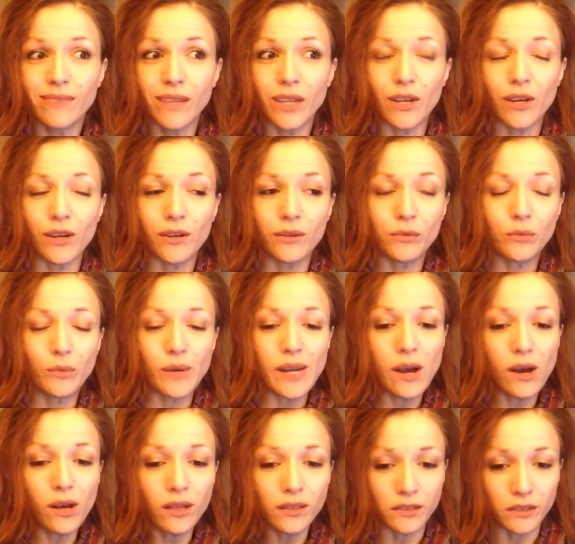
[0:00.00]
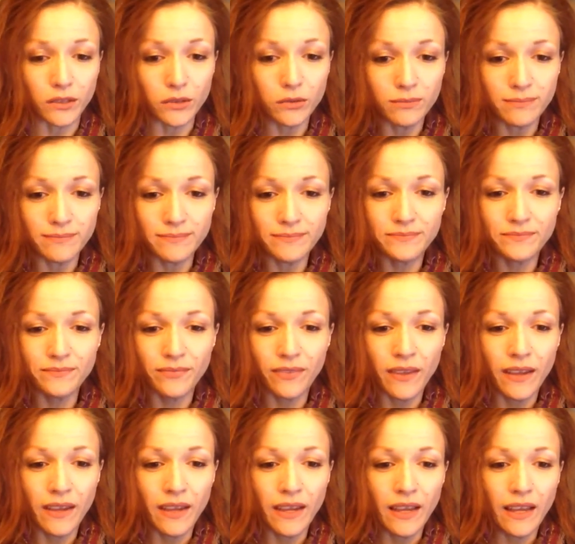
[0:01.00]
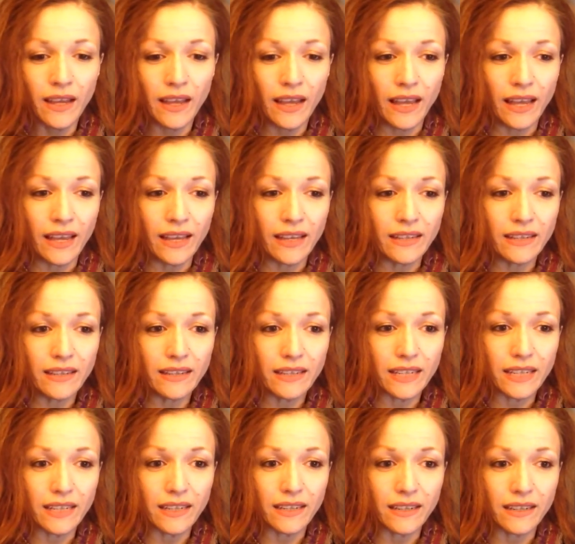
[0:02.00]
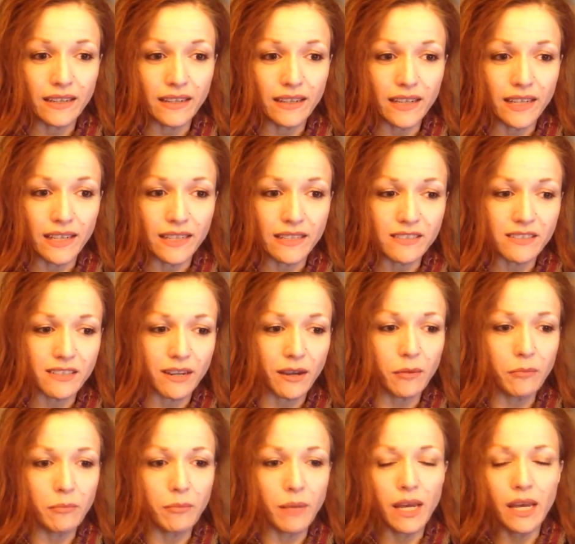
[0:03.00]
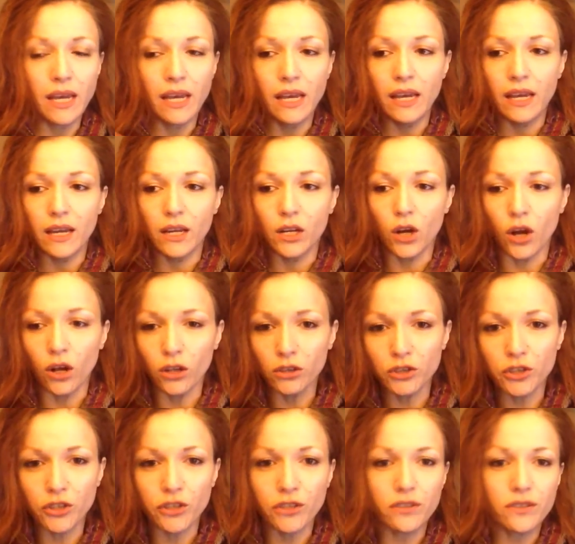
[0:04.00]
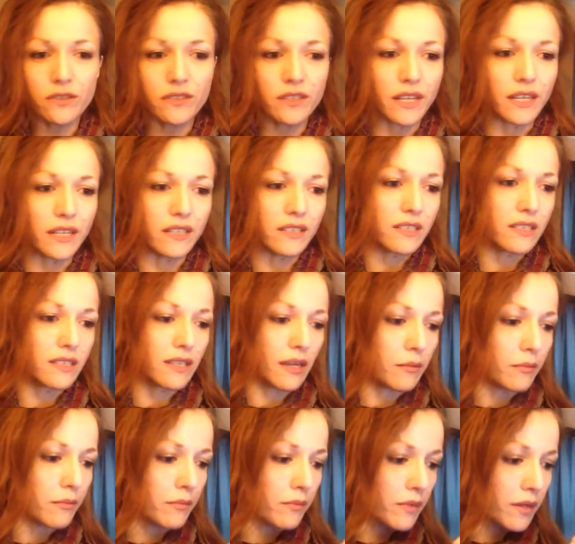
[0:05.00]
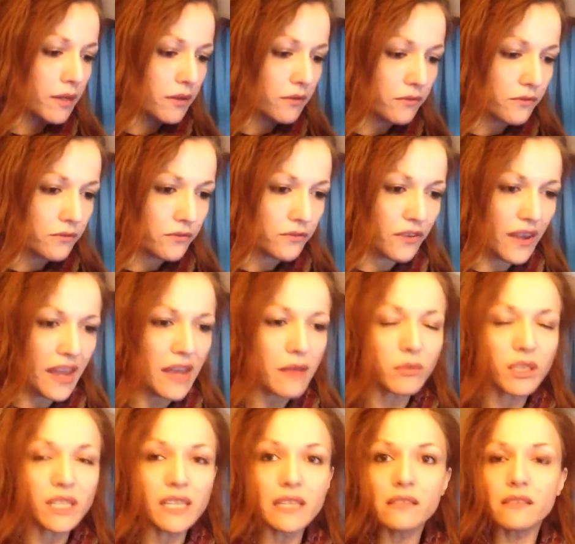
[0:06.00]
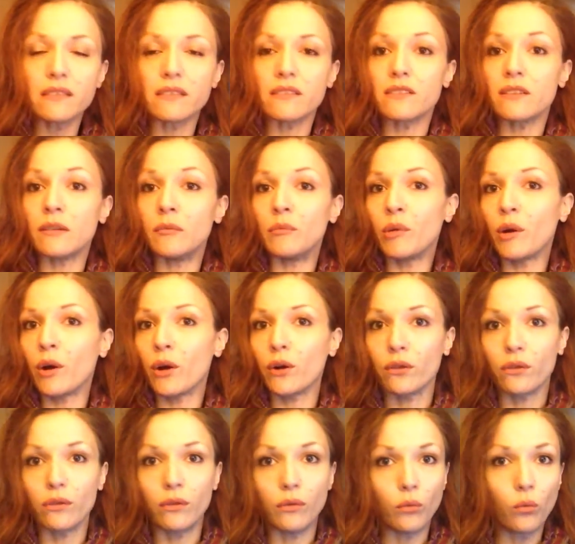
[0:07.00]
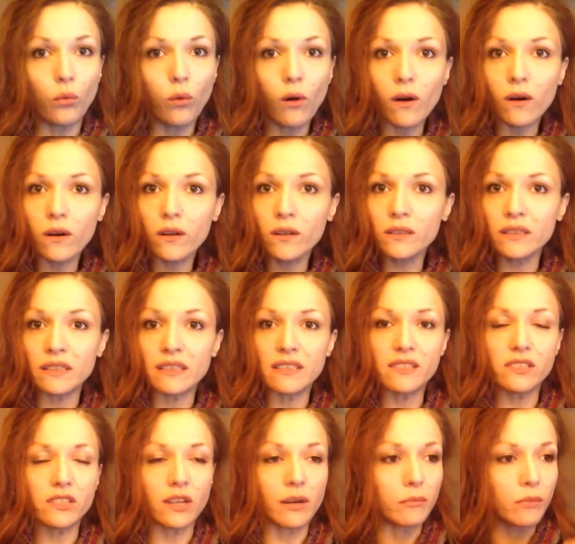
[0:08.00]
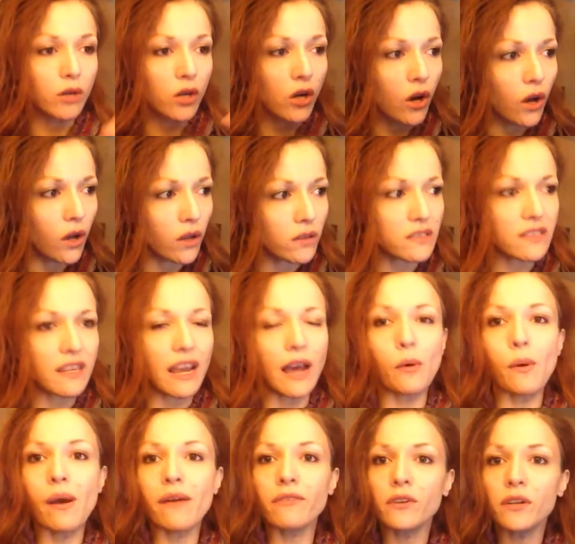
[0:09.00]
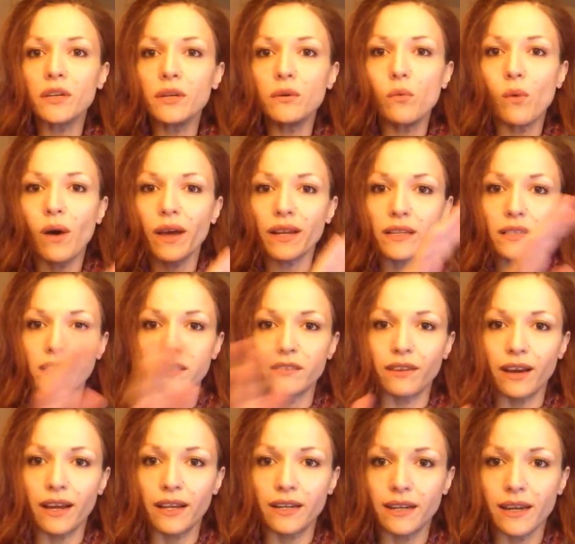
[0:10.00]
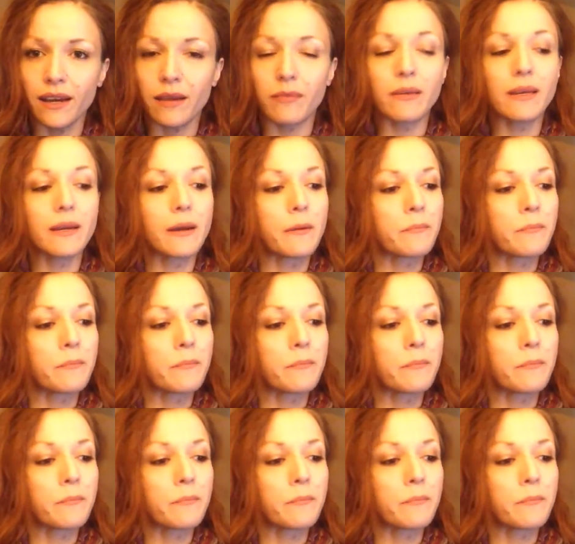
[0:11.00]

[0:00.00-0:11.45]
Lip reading: You know, we all do. And in some cultures, in some families, in some part of the world, in some cults, however you want to divide it up,